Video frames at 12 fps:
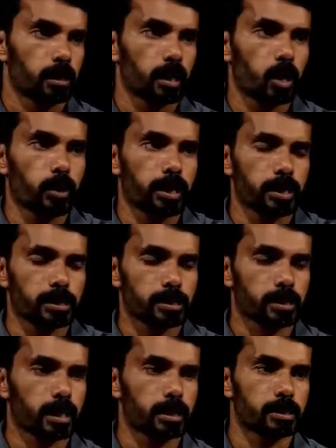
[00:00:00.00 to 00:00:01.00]
Now let
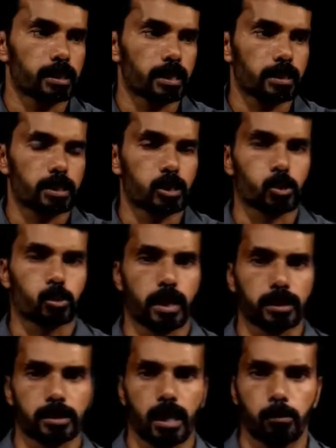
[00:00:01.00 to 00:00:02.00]
us consider these two
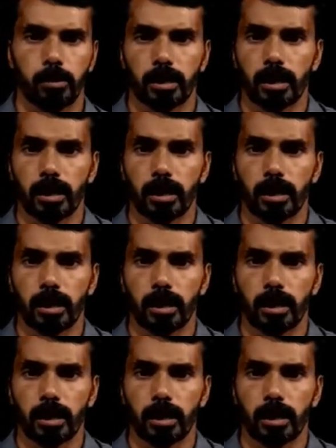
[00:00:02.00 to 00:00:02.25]
examples.